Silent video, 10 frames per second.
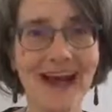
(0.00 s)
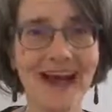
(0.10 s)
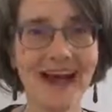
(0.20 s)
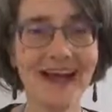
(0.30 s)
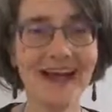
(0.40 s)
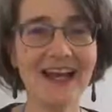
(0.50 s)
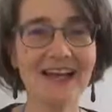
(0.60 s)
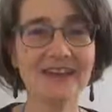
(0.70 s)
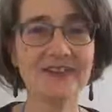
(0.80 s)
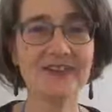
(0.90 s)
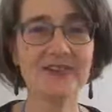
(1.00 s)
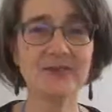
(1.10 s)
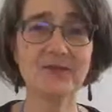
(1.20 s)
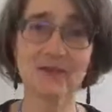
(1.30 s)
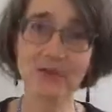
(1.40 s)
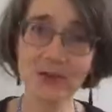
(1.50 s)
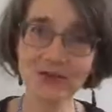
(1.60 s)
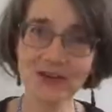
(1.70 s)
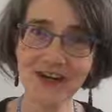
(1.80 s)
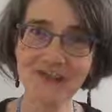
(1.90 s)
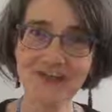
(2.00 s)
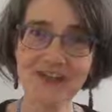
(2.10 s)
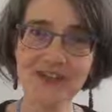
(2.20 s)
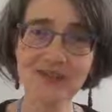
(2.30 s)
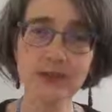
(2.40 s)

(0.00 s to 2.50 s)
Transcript: and for 45 minutes,